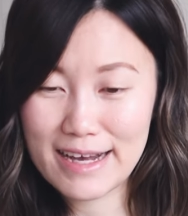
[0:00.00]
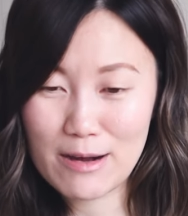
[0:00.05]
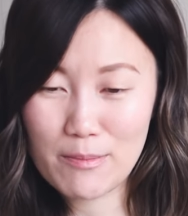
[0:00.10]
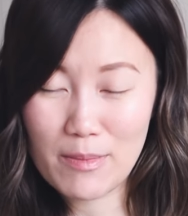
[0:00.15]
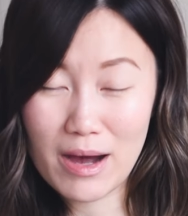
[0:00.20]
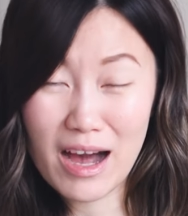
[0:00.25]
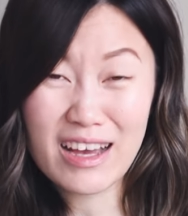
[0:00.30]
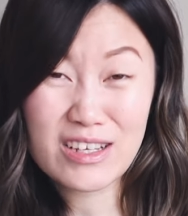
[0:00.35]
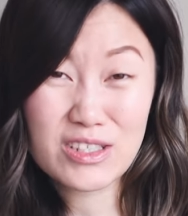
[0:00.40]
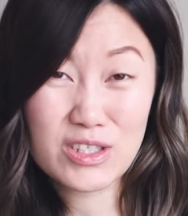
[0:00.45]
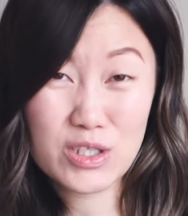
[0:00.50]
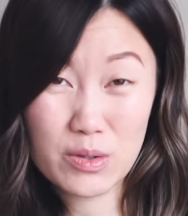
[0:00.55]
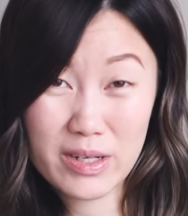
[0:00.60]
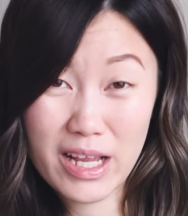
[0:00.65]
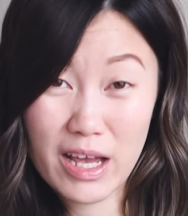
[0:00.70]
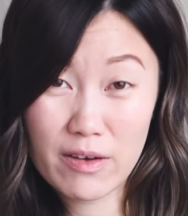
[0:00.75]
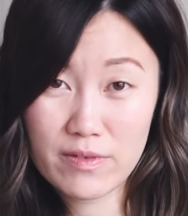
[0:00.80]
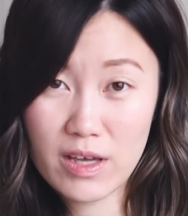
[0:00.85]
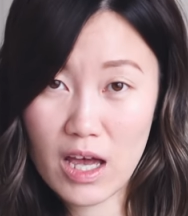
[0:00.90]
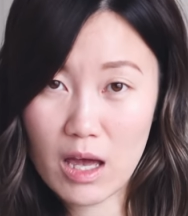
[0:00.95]
Um, I
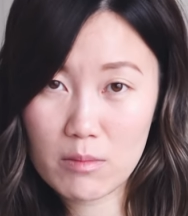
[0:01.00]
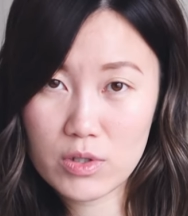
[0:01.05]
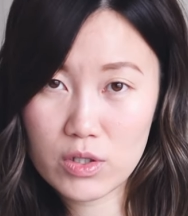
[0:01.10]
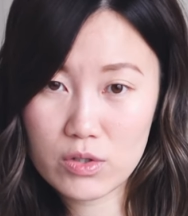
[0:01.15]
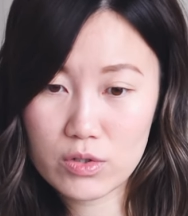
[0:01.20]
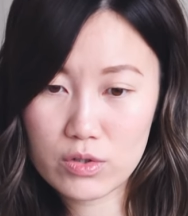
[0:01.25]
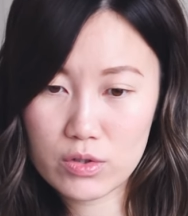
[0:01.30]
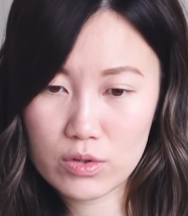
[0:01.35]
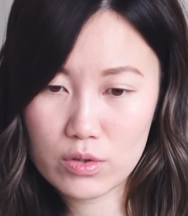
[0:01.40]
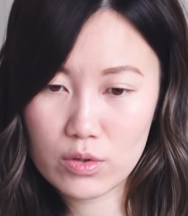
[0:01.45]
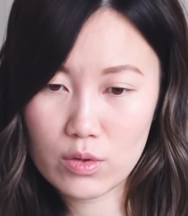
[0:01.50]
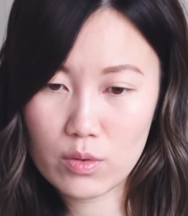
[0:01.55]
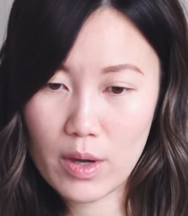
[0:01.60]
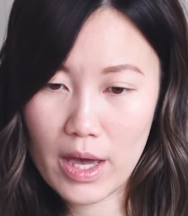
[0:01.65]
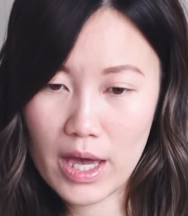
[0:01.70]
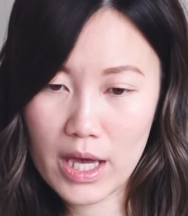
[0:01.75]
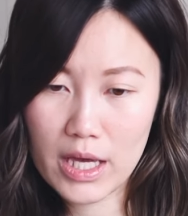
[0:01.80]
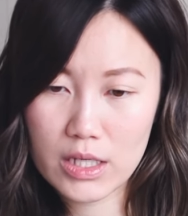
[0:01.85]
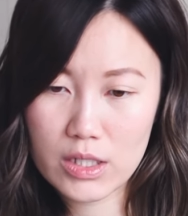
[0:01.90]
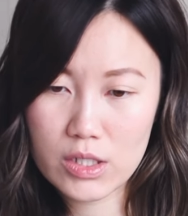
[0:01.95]
don't have time to do
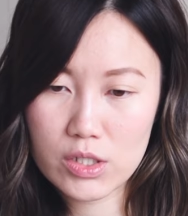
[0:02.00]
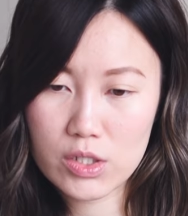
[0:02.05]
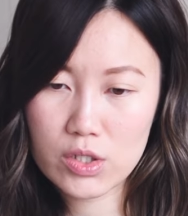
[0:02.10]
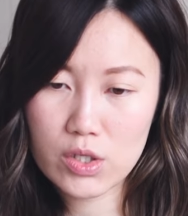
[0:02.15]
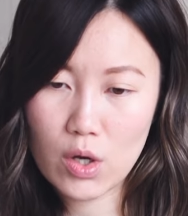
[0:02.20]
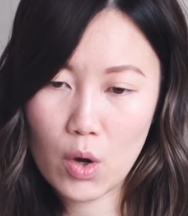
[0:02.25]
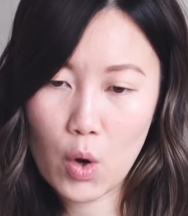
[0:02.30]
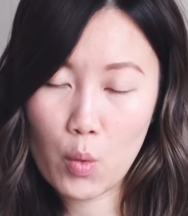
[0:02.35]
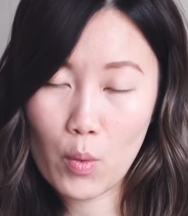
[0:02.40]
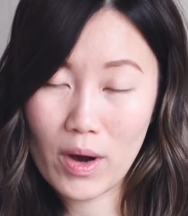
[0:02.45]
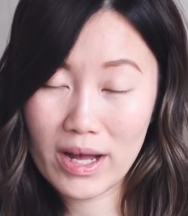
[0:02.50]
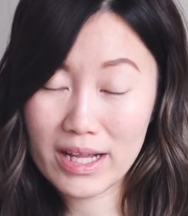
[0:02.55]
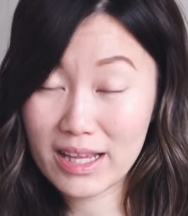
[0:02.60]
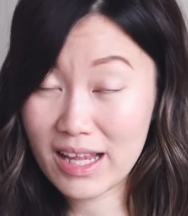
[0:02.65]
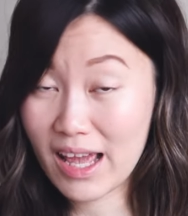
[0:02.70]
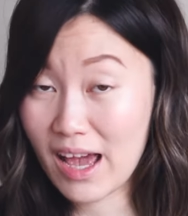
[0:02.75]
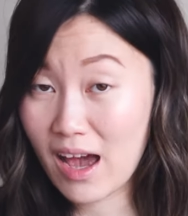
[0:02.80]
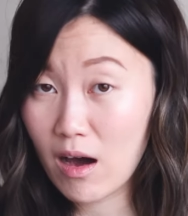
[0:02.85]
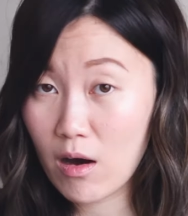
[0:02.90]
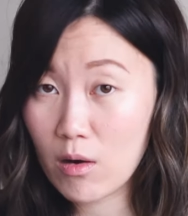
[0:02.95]
a sew
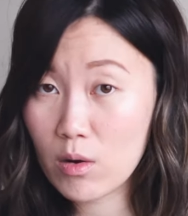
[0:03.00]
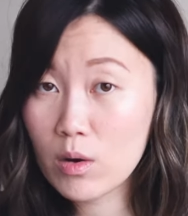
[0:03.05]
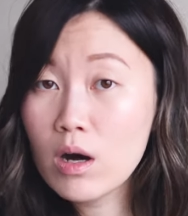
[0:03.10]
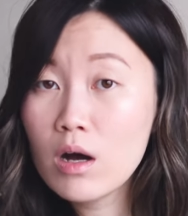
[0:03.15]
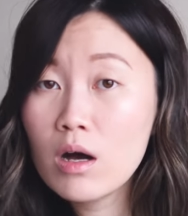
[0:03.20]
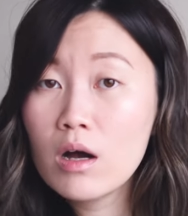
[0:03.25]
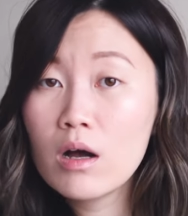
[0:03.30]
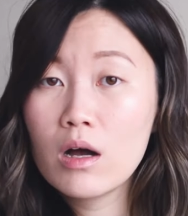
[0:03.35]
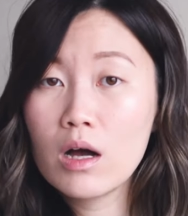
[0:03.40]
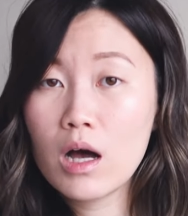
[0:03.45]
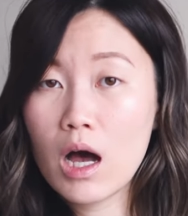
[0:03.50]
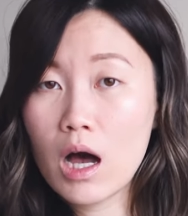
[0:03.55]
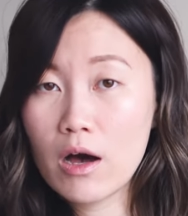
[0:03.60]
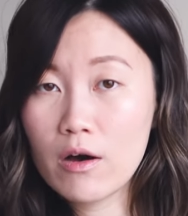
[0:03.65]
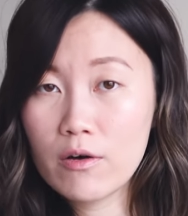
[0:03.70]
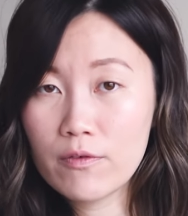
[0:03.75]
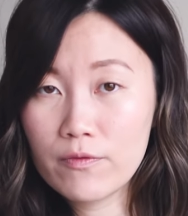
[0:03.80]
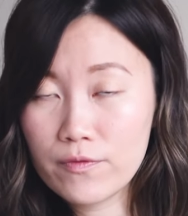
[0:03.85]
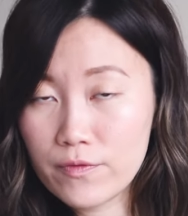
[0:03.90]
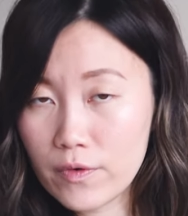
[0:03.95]
what now
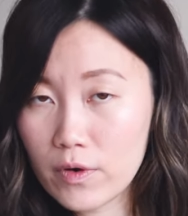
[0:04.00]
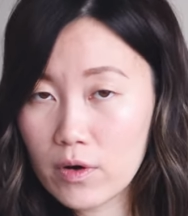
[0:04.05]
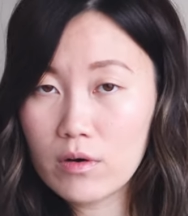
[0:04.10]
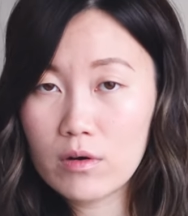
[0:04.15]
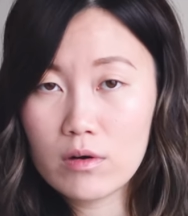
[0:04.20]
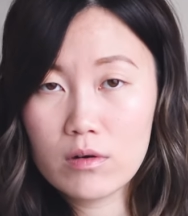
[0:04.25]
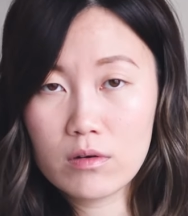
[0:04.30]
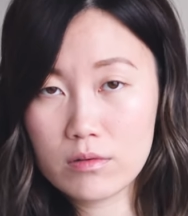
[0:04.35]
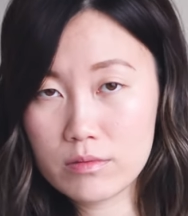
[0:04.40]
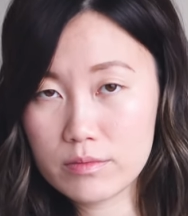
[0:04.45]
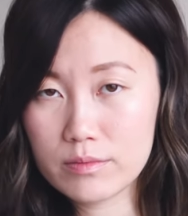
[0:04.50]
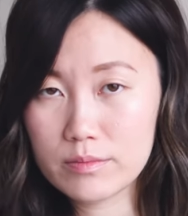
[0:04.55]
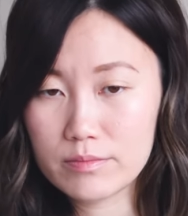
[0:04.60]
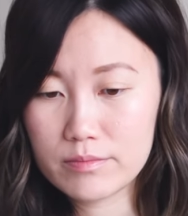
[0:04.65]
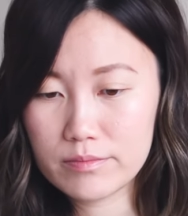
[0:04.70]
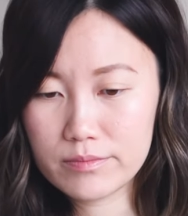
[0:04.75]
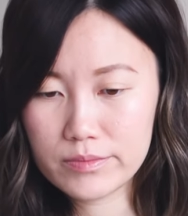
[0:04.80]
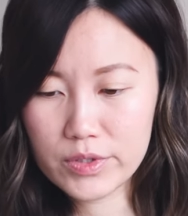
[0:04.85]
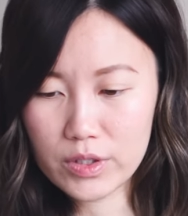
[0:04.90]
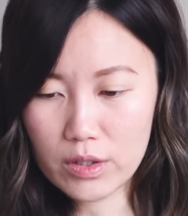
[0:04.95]
full
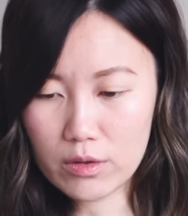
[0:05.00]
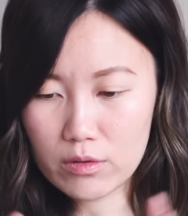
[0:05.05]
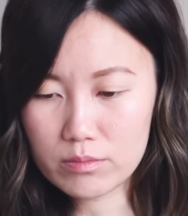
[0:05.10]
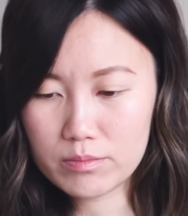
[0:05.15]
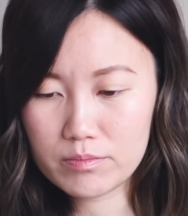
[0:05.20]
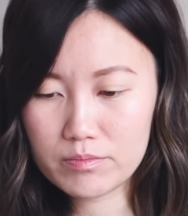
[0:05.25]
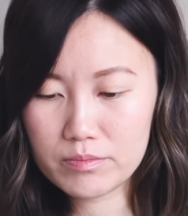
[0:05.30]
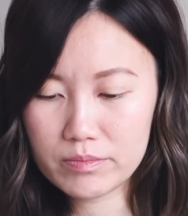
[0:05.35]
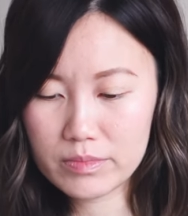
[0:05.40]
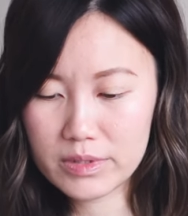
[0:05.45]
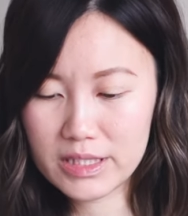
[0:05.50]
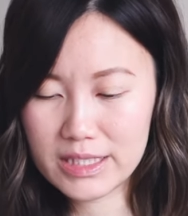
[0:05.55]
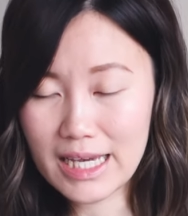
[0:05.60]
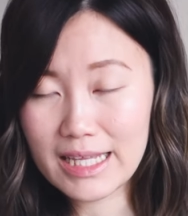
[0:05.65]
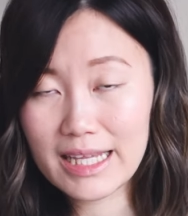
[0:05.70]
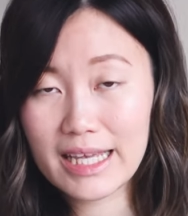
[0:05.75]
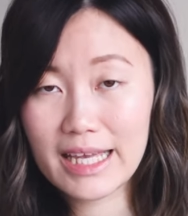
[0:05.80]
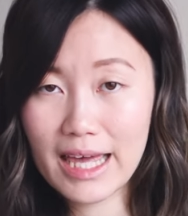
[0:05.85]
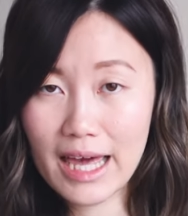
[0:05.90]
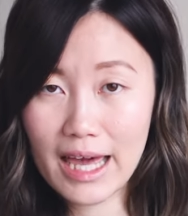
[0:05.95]
you know,
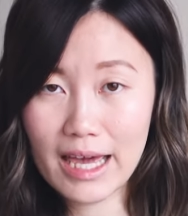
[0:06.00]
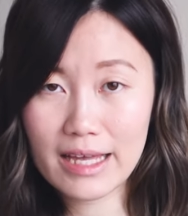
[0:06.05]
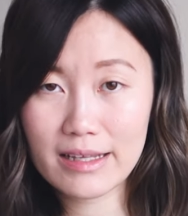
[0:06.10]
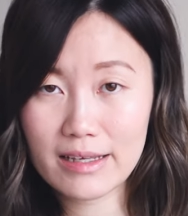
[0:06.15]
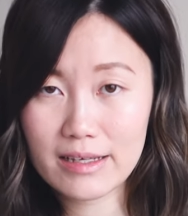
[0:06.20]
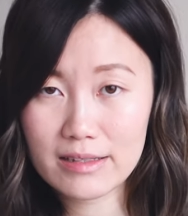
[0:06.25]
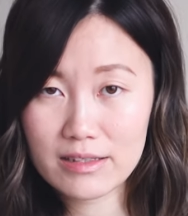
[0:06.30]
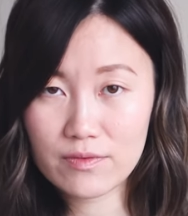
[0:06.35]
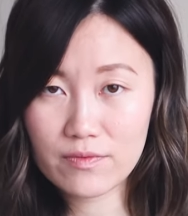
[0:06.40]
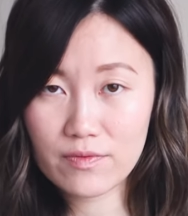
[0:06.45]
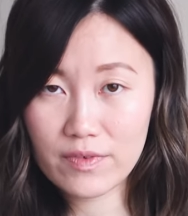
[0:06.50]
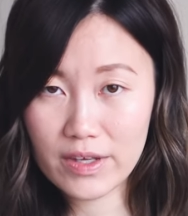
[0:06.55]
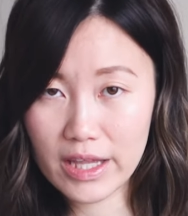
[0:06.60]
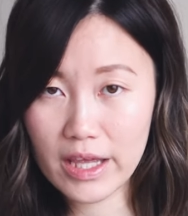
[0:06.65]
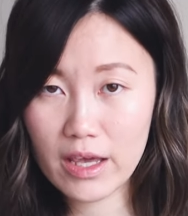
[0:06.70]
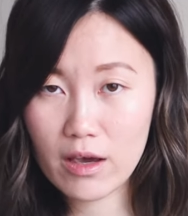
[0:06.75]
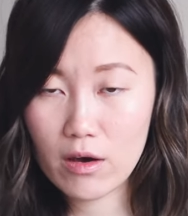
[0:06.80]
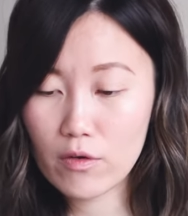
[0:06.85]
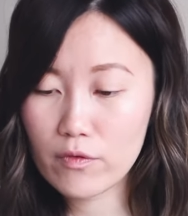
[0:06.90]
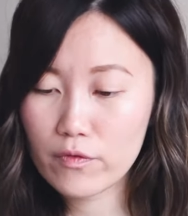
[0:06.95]
dedicated
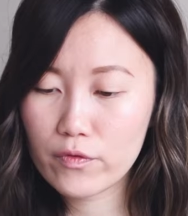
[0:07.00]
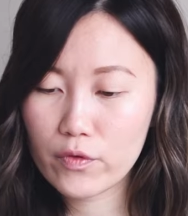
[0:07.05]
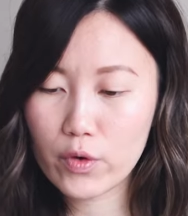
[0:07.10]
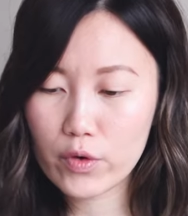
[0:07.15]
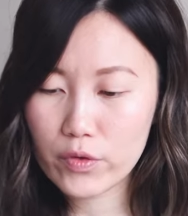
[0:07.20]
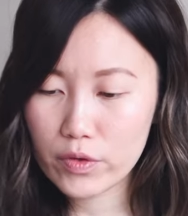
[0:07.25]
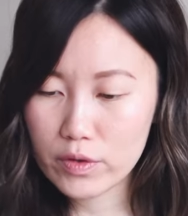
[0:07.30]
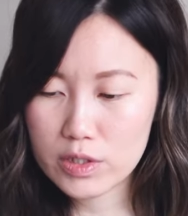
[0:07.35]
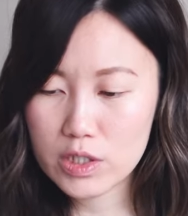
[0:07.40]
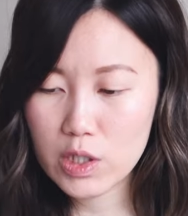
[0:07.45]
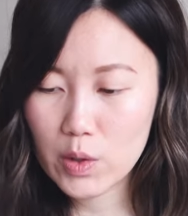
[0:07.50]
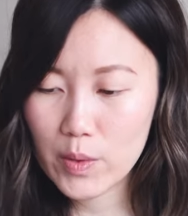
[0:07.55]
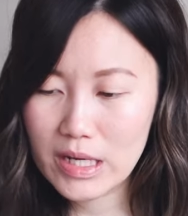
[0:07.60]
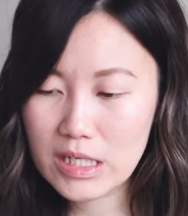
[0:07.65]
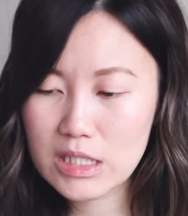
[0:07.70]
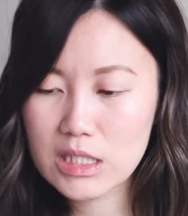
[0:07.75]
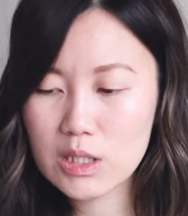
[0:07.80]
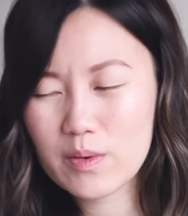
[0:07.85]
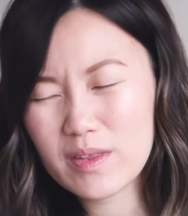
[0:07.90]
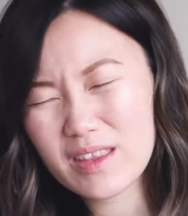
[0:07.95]
video for the
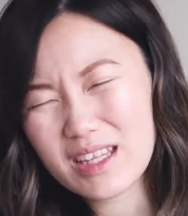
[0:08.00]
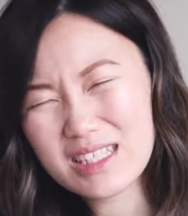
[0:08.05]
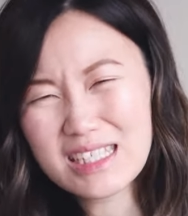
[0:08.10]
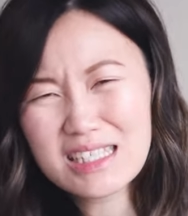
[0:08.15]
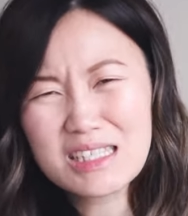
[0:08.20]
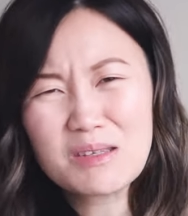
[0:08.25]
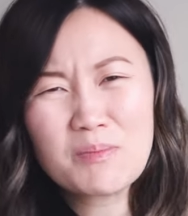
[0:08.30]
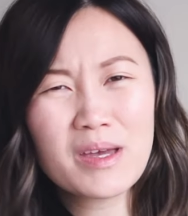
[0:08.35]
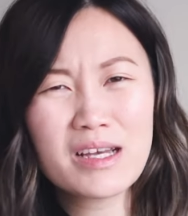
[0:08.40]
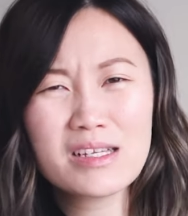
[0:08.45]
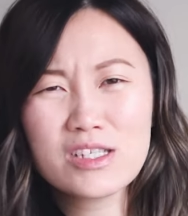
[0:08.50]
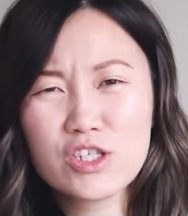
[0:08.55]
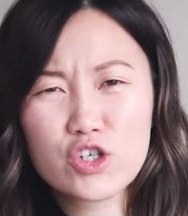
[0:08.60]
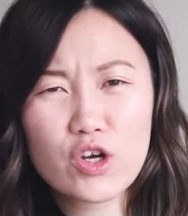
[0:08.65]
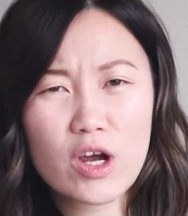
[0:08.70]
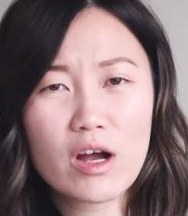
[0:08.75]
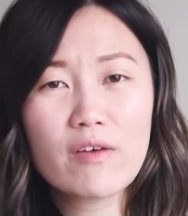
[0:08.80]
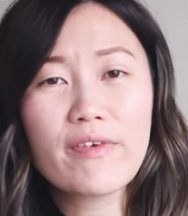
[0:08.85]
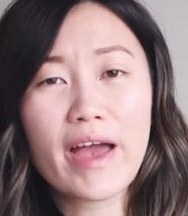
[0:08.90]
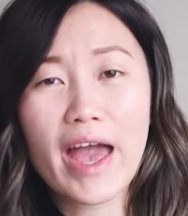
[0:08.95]
sewing. So this is a
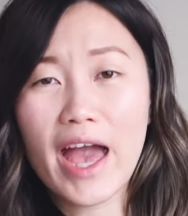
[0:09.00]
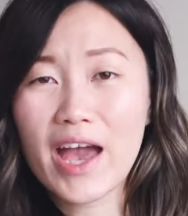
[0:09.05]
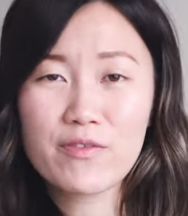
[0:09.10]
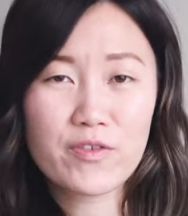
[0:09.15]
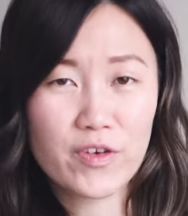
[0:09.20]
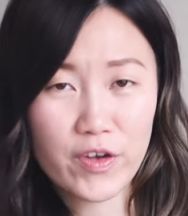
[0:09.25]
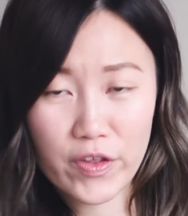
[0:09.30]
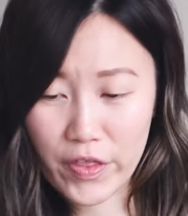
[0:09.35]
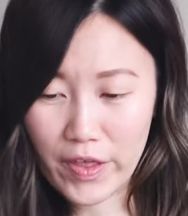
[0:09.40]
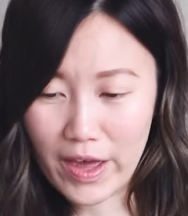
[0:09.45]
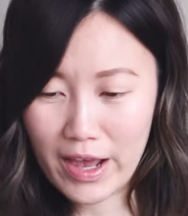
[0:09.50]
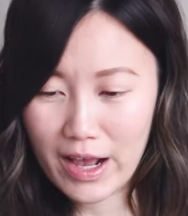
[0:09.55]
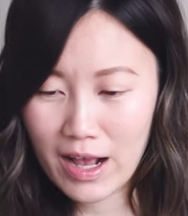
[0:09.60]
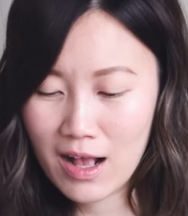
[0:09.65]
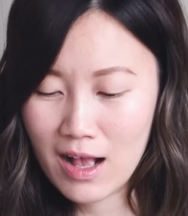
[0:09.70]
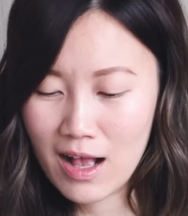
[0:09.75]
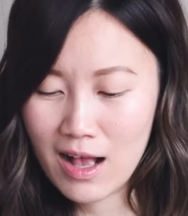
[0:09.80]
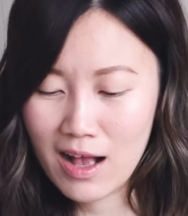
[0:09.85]
mixture of everything.